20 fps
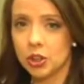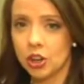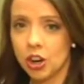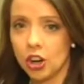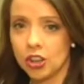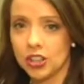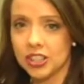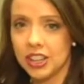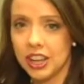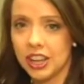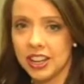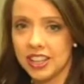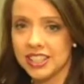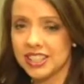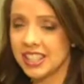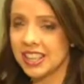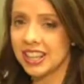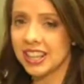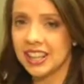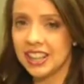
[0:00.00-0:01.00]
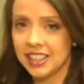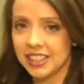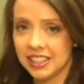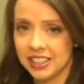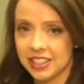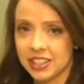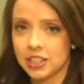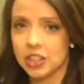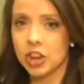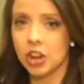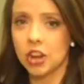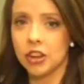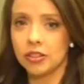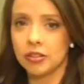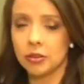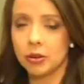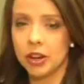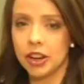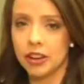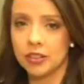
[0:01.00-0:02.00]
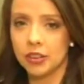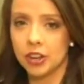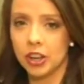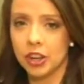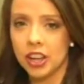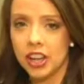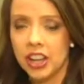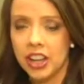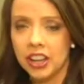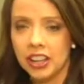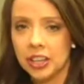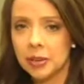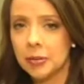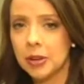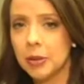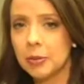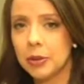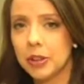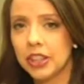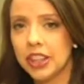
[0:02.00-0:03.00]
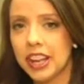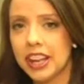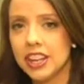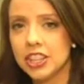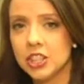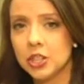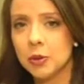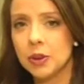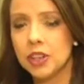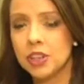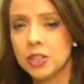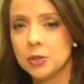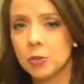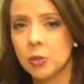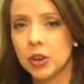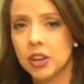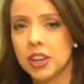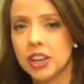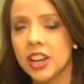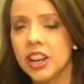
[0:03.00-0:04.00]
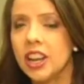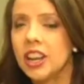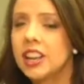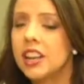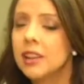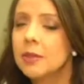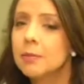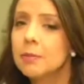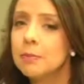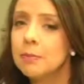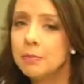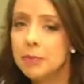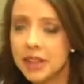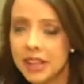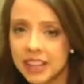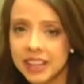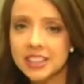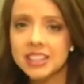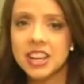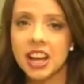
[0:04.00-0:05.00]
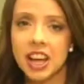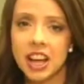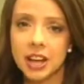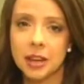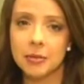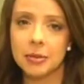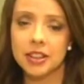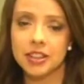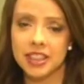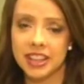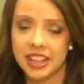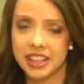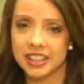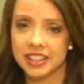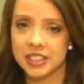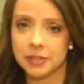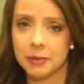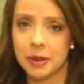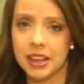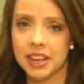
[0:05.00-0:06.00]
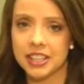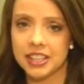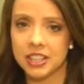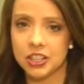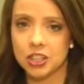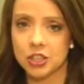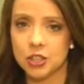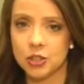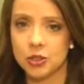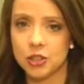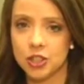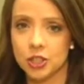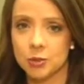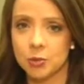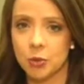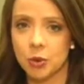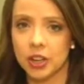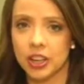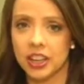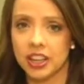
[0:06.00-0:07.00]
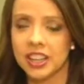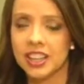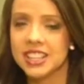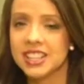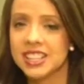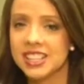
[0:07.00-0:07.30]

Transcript: in your heart dies, it is gone forever. Coming up on KHQA this morning, big time things to pay attention to this morning.